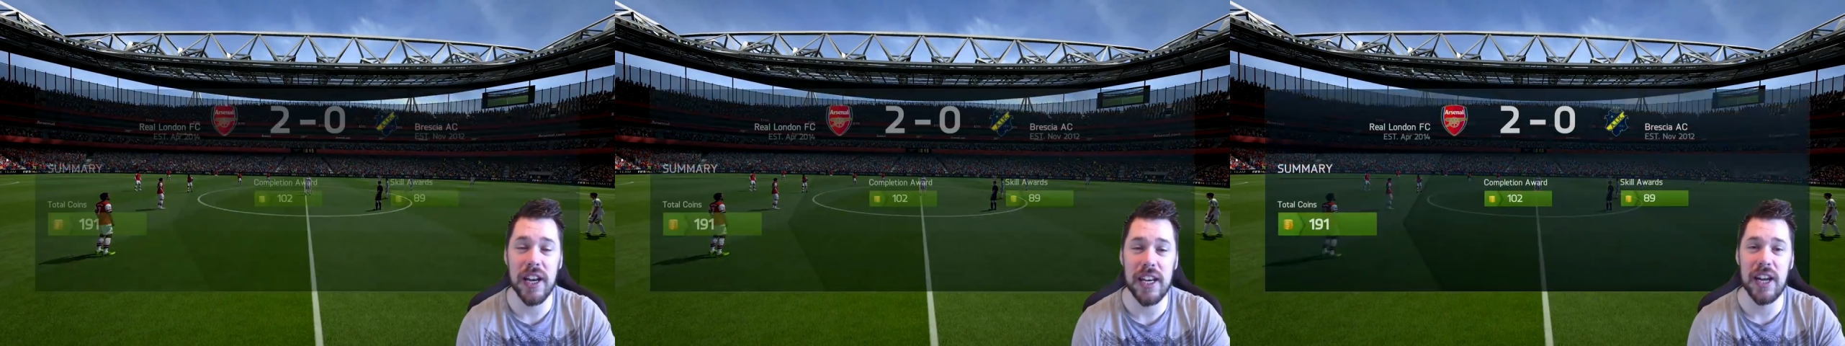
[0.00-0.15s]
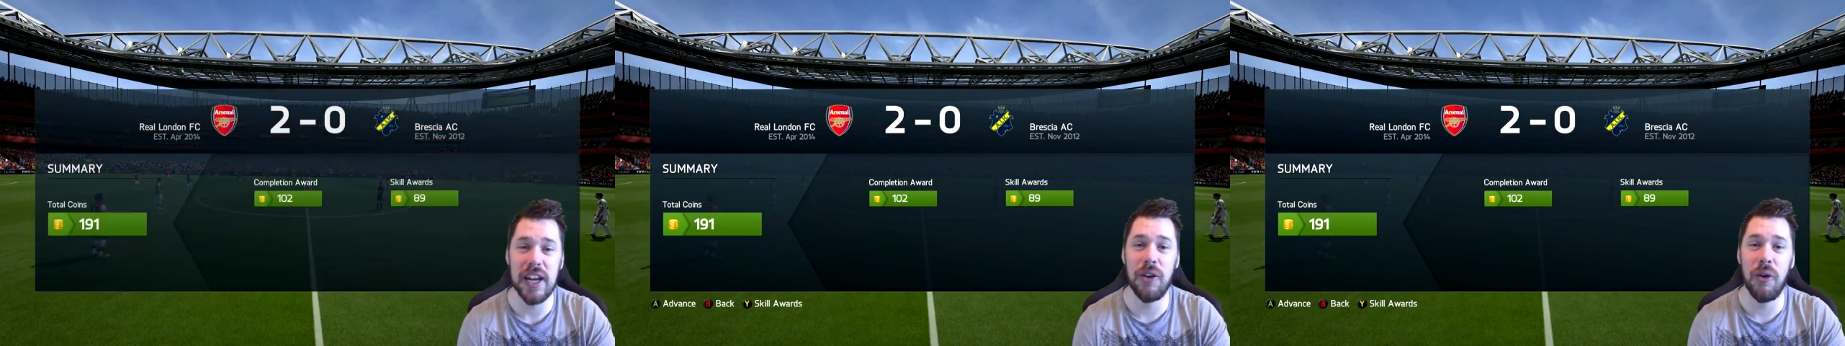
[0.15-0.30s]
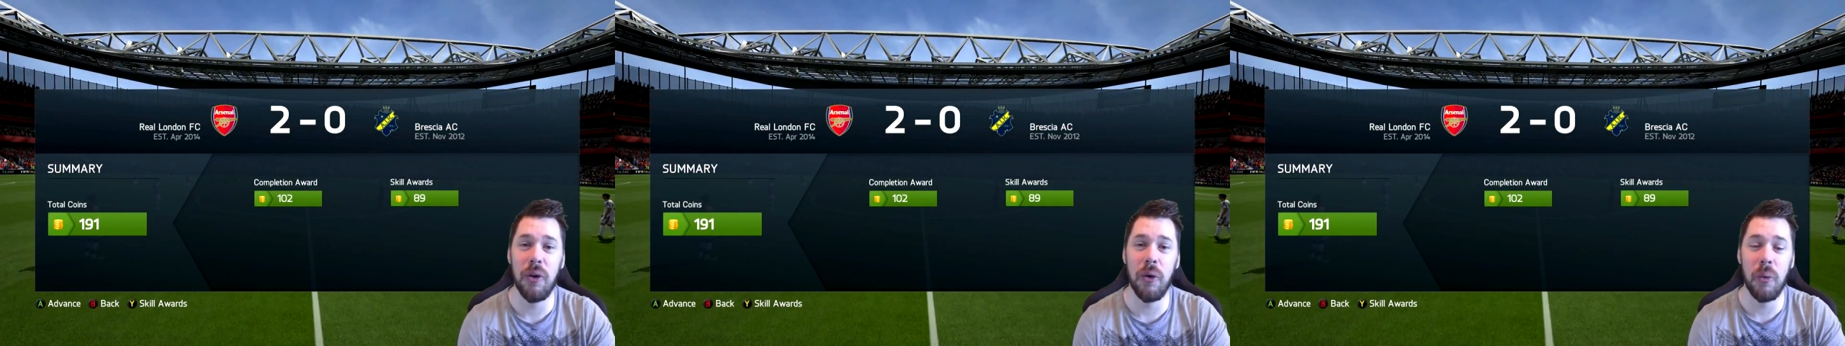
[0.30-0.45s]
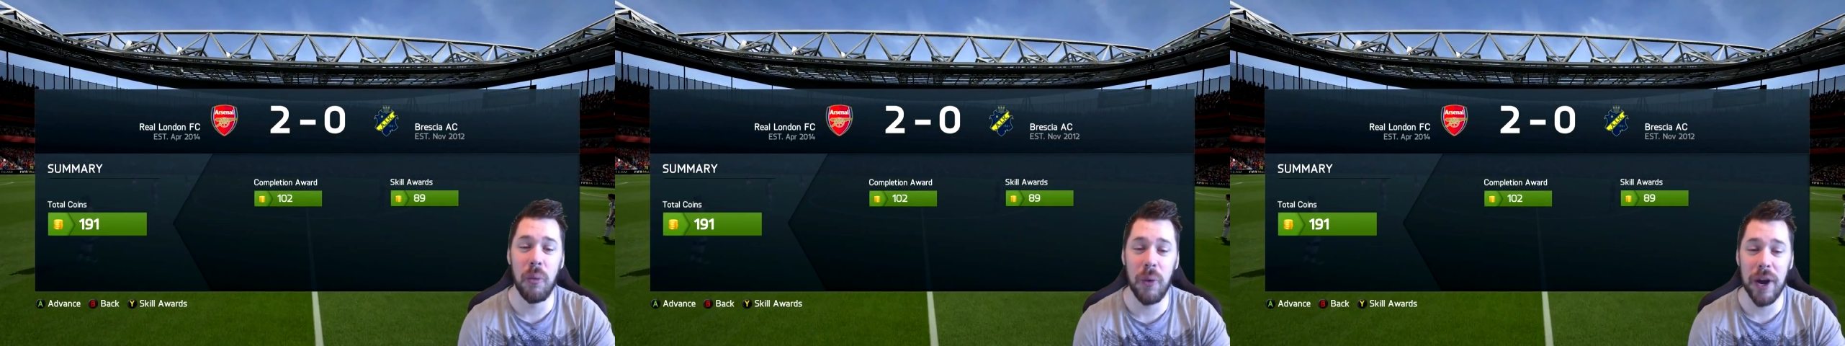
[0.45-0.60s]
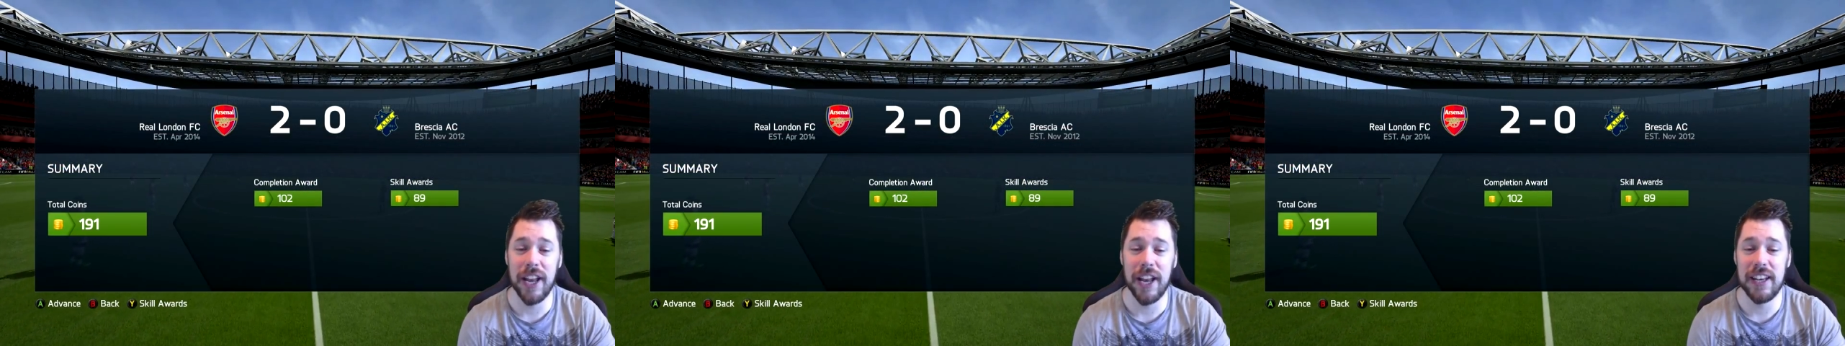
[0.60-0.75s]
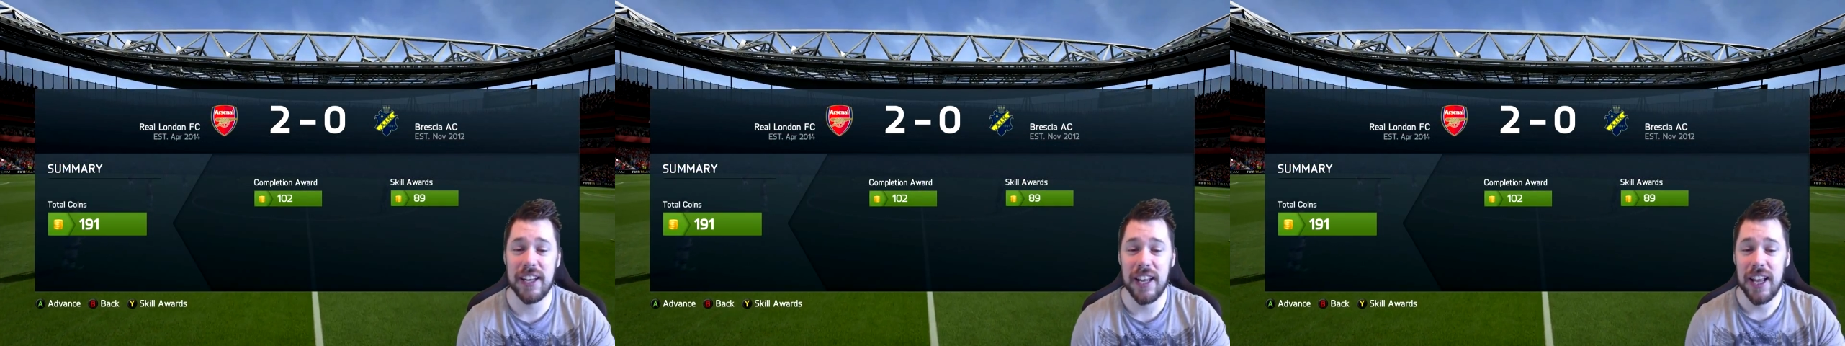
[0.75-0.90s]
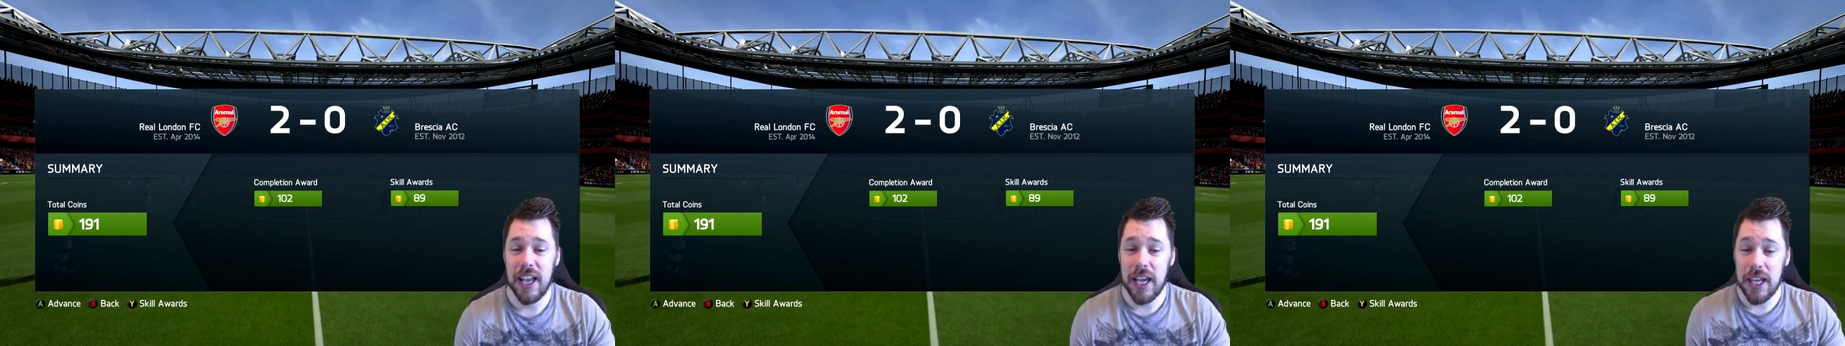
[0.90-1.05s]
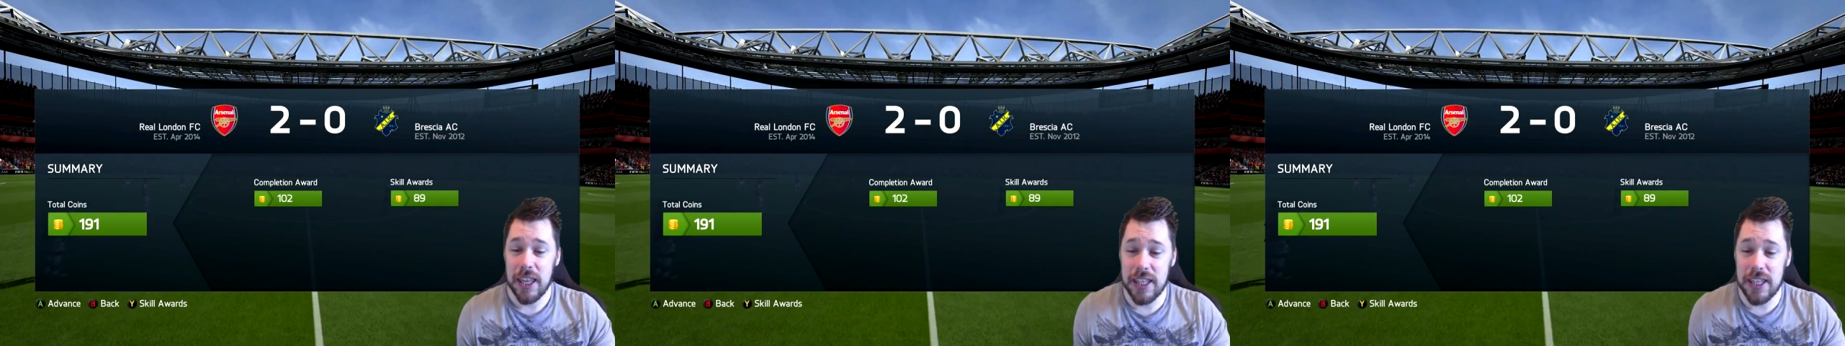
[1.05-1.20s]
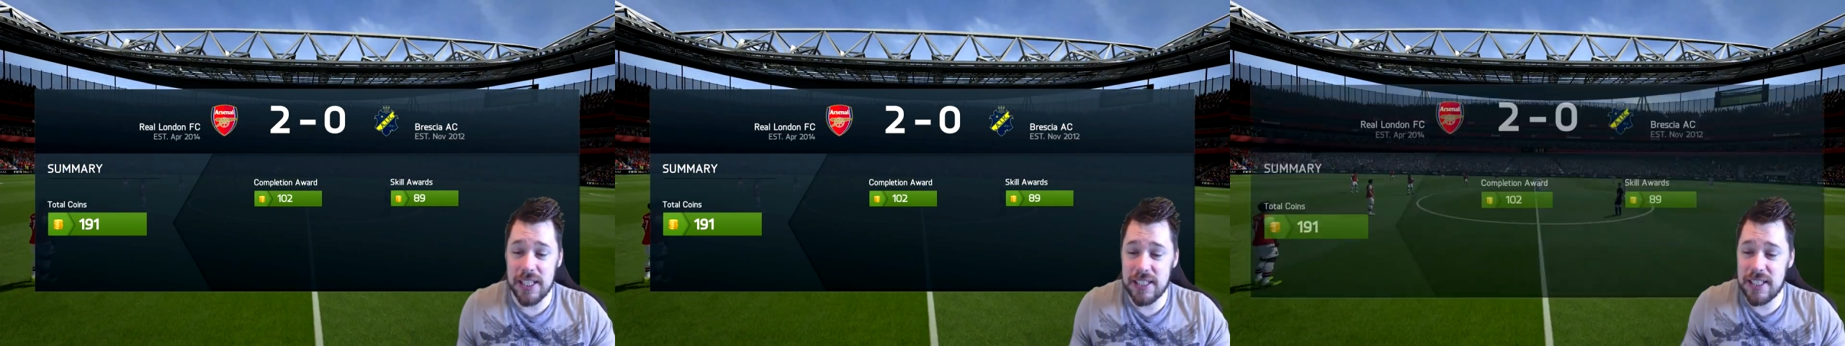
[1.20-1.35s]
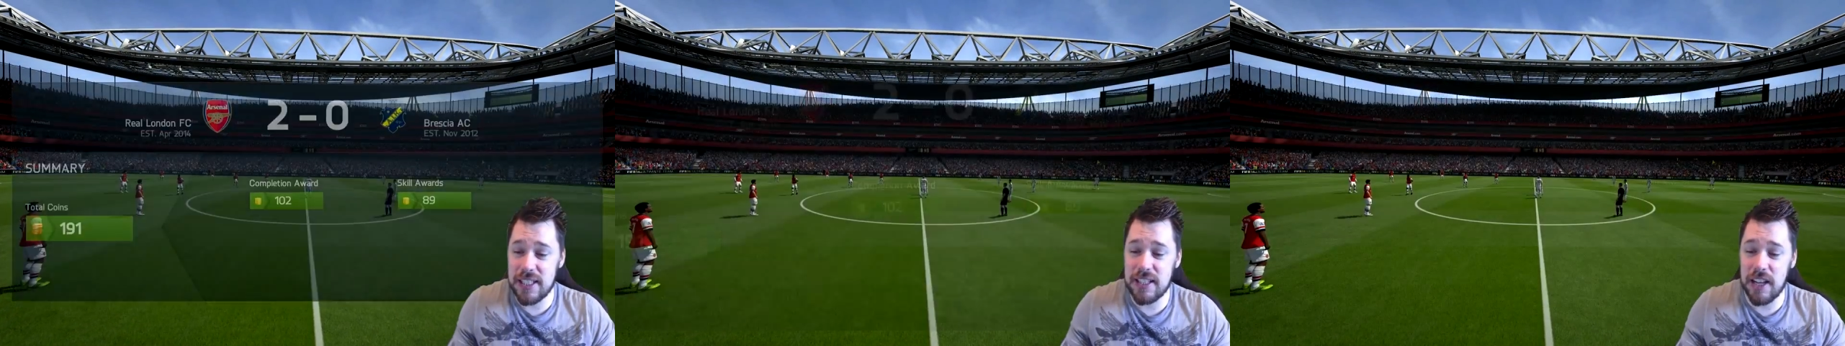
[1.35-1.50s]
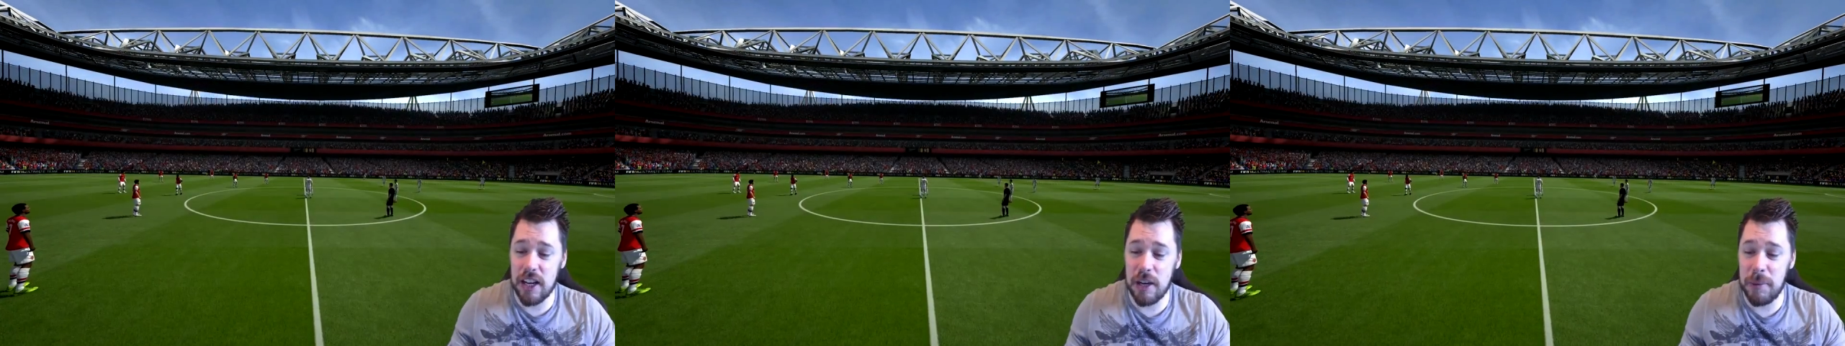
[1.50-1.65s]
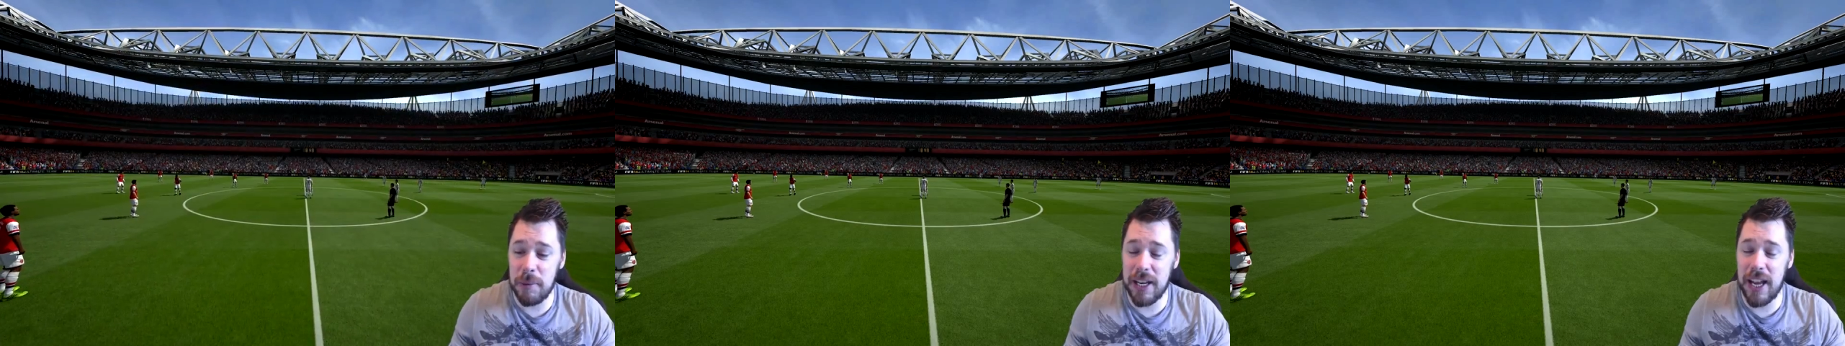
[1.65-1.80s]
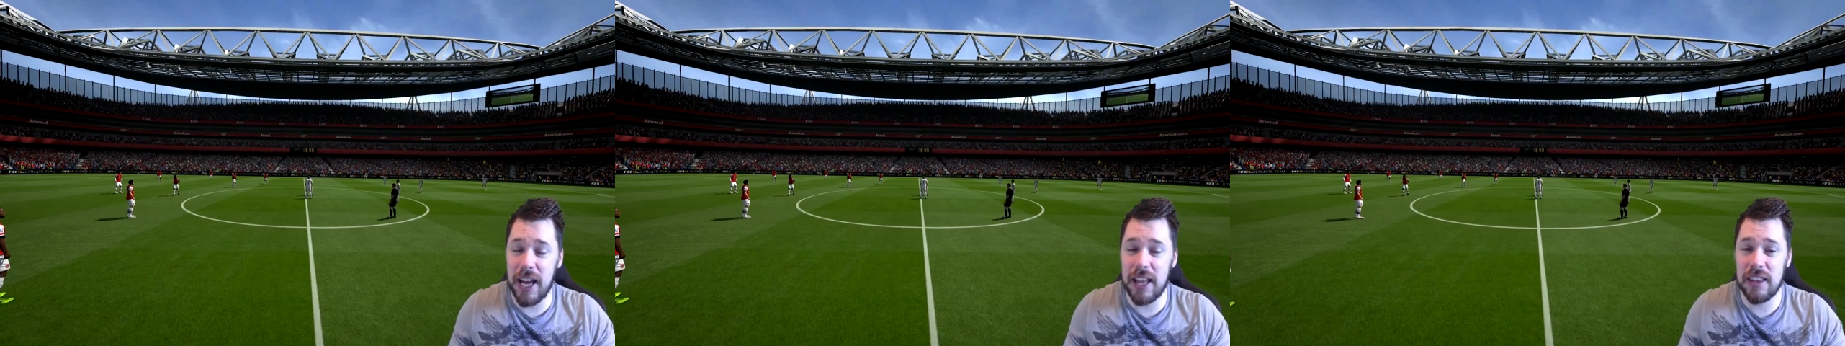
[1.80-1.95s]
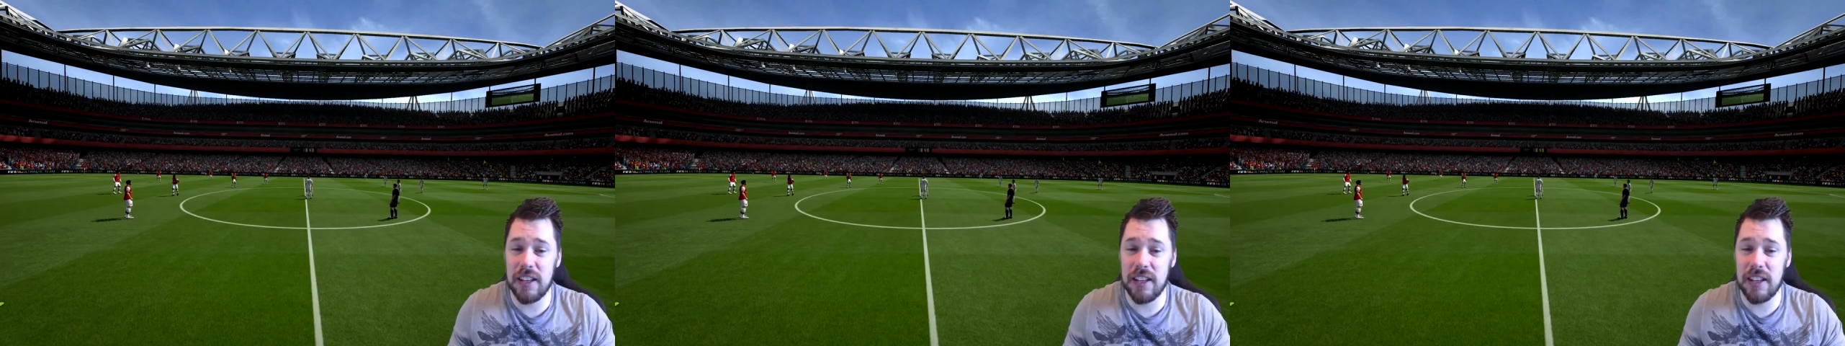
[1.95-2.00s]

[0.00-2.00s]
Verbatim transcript: 0 win. This is going to be the end